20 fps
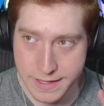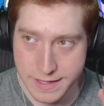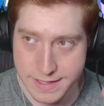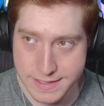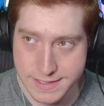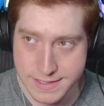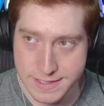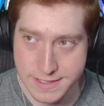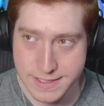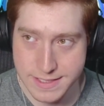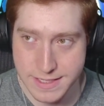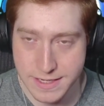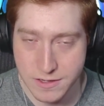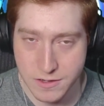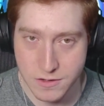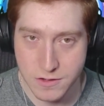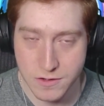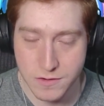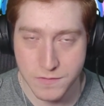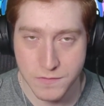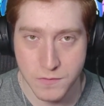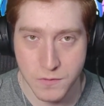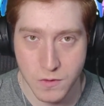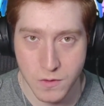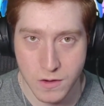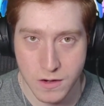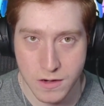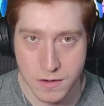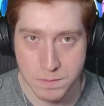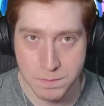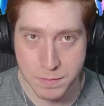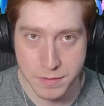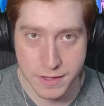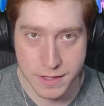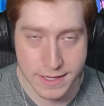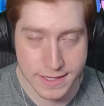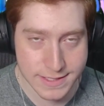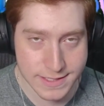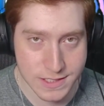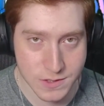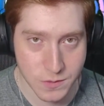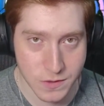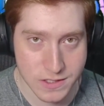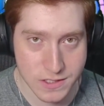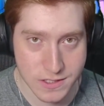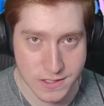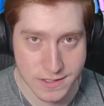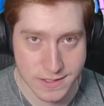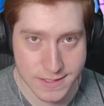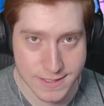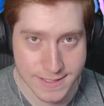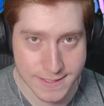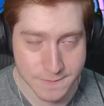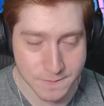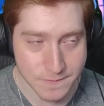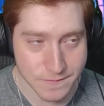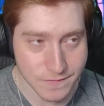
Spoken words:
gets a sticker for P-switches